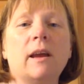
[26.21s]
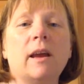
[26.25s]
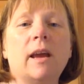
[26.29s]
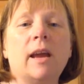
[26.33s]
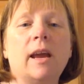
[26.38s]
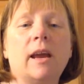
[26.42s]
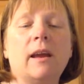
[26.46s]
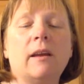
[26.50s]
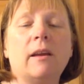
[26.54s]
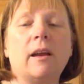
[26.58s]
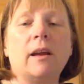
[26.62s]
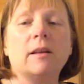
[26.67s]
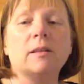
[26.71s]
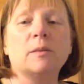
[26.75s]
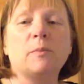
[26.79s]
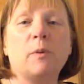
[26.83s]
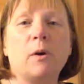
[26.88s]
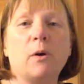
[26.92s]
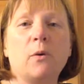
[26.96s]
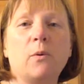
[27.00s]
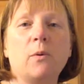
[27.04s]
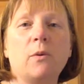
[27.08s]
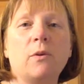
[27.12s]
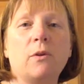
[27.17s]
And I
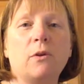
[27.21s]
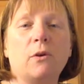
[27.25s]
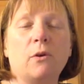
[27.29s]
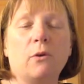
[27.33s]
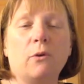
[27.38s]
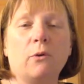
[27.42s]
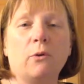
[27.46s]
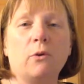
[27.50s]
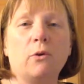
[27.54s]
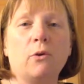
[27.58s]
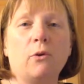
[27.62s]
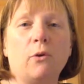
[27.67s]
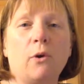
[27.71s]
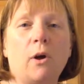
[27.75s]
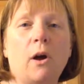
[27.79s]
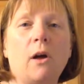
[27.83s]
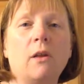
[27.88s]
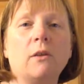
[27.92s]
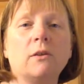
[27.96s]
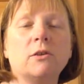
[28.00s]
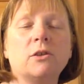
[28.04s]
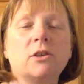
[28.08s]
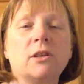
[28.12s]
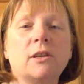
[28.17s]
spoke with the
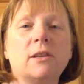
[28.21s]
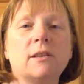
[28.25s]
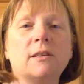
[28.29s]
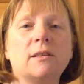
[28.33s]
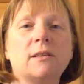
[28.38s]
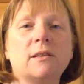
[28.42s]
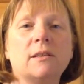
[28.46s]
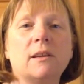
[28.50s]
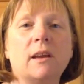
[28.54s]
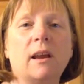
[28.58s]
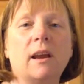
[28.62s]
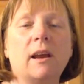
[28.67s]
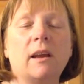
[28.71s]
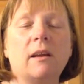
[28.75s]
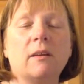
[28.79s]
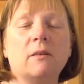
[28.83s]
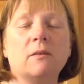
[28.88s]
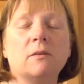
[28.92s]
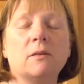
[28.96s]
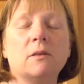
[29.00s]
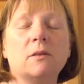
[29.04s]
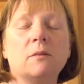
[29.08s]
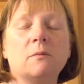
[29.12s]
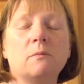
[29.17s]
neurologist,
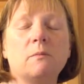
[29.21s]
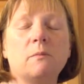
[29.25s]
and